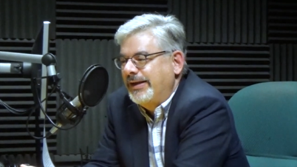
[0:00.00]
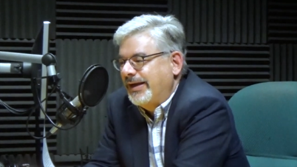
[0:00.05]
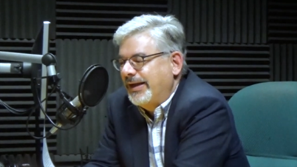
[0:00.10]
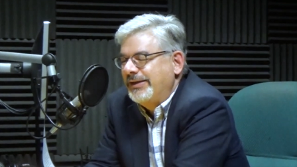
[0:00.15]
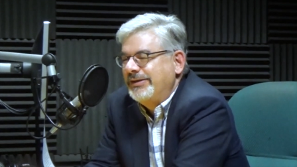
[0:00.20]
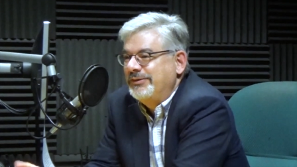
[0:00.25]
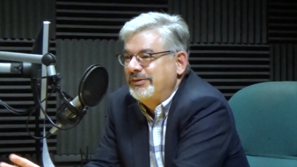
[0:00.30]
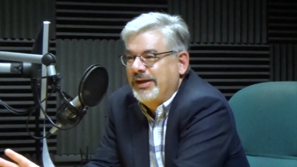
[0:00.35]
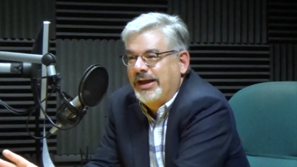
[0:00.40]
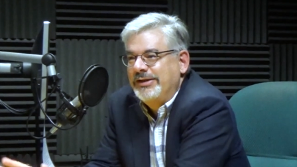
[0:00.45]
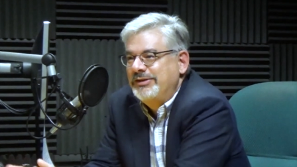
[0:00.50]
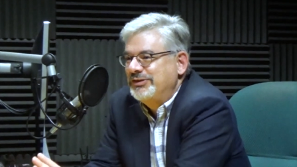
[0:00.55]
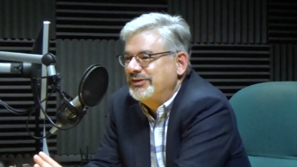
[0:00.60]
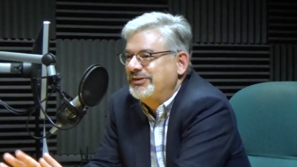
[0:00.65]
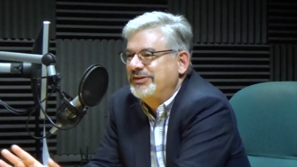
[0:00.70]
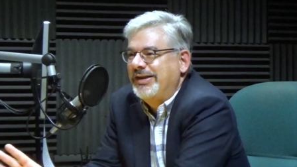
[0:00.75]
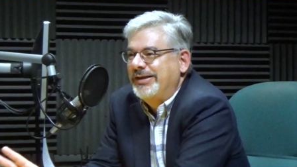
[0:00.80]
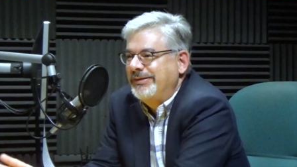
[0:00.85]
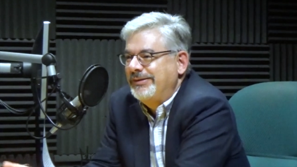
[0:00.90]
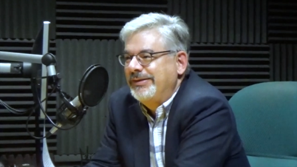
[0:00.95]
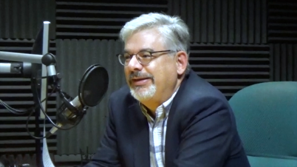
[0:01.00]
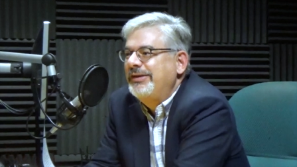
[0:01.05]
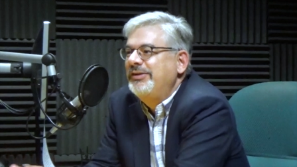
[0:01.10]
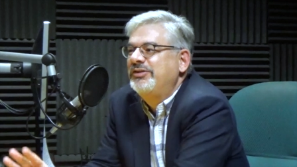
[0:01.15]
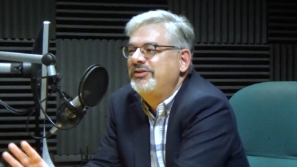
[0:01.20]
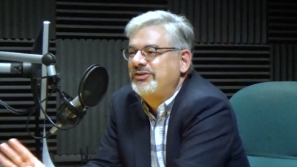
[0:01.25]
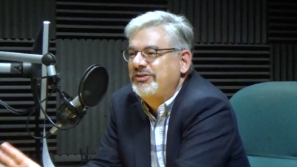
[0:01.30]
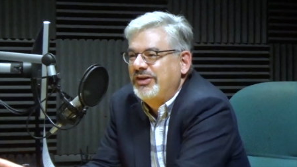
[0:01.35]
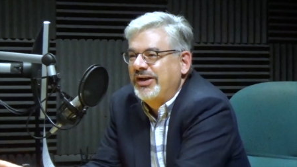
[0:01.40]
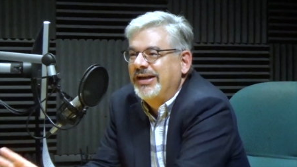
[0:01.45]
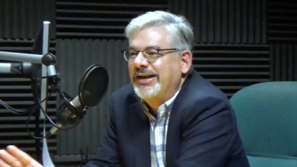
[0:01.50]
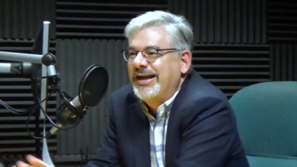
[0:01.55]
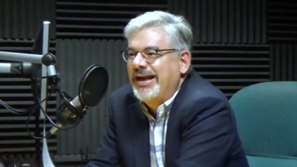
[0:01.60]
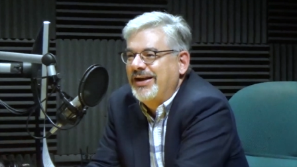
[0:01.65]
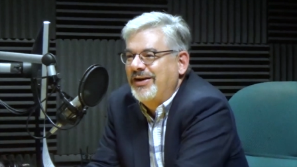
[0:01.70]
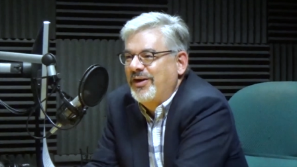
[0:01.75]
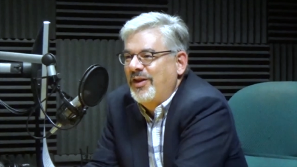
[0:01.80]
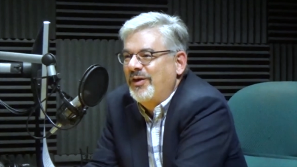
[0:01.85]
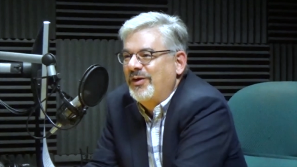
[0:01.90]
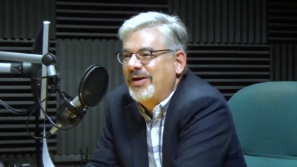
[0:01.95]
And I, I just said, he's checking in
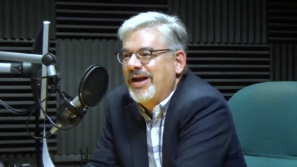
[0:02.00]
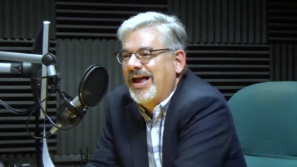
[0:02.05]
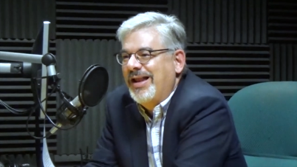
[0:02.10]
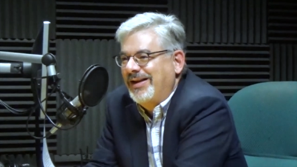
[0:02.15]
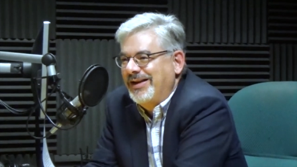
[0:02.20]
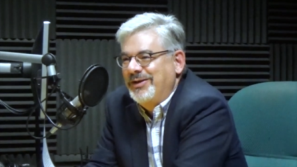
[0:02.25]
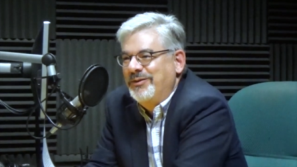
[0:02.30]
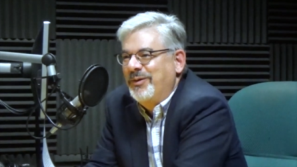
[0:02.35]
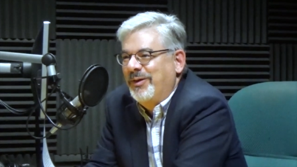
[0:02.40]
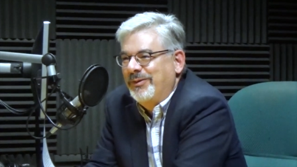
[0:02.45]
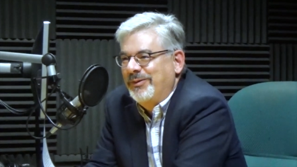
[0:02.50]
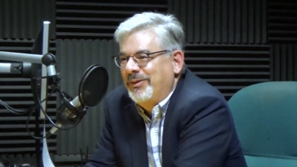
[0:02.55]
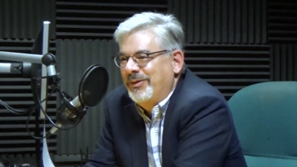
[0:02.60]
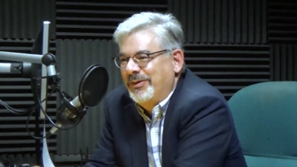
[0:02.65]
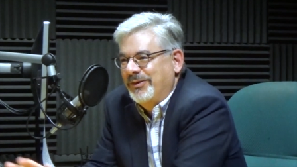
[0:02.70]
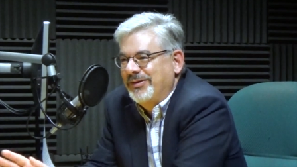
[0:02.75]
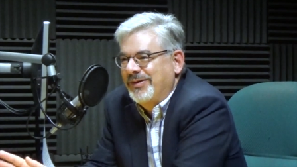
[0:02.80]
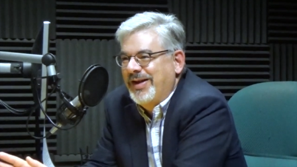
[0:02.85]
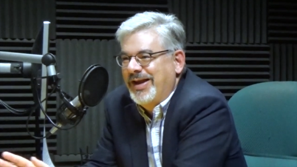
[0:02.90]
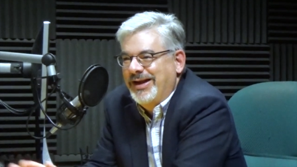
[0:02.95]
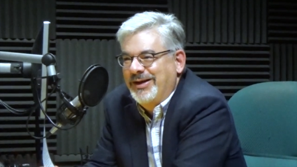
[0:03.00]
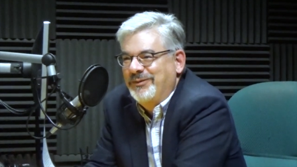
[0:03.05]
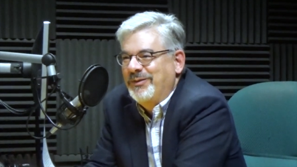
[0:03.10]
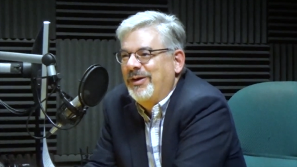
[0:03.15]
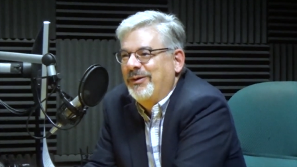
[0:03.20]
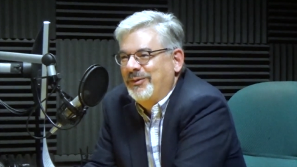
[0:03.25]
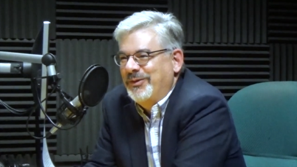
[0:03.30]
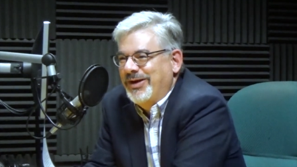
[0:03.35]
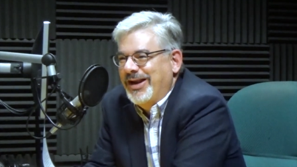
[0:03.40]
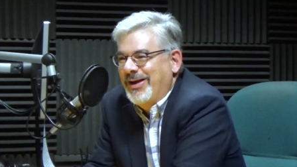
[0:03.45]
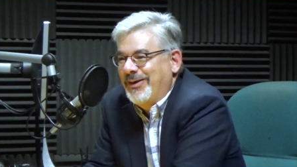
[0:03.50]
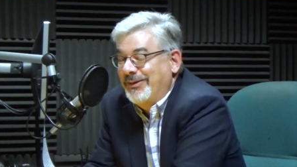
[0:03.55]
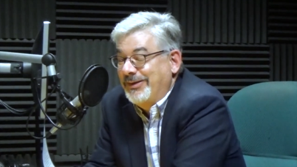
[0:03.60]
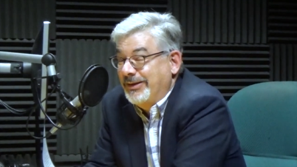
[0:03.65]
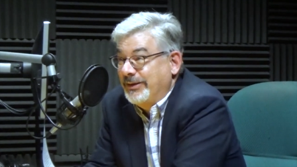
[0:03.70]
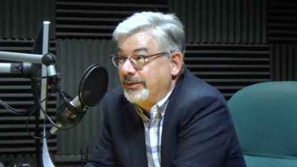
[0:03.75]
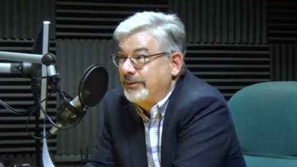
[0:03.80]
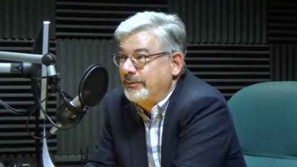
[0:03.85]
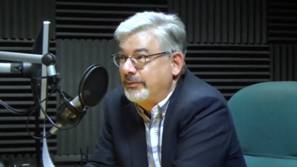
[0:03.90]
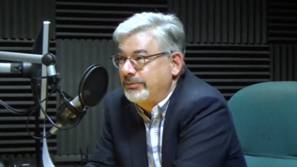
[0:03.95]
another colleague while, or client while we're down
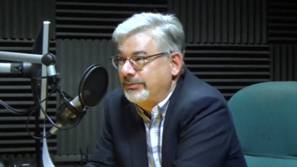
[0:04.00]
here,